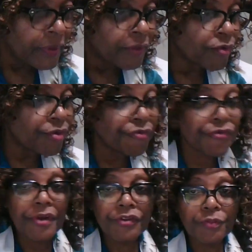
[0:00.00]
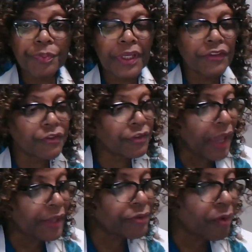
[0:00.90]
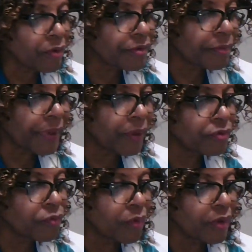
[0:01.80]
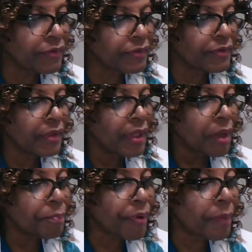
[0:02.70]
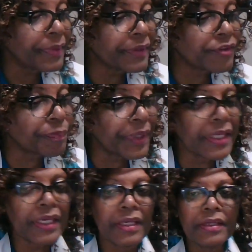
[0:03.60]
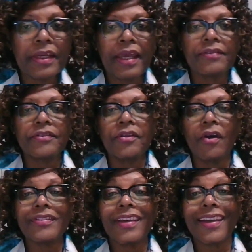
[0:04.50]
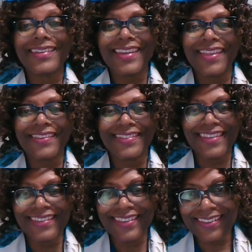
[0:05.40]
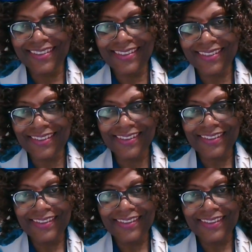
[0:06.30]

So the first speech I talked about was public speaking is not a death sentence.